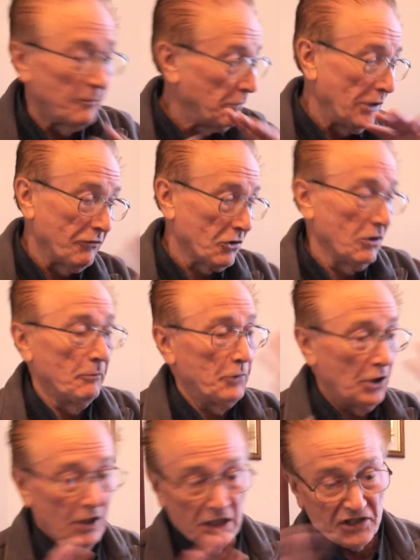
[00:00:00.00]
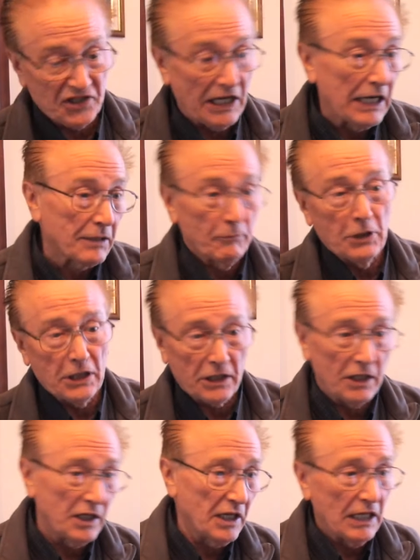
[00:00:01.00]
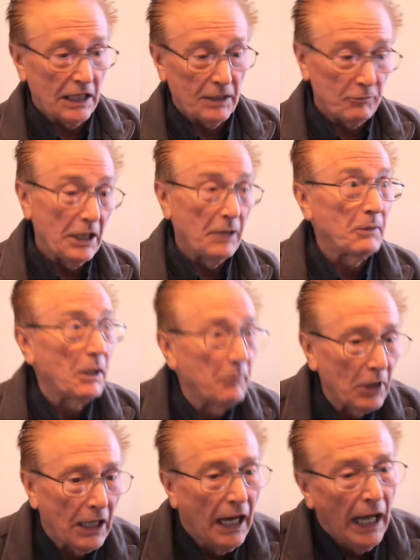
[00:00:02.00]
I'm never going to be in the stock market again, blah, blah, blah.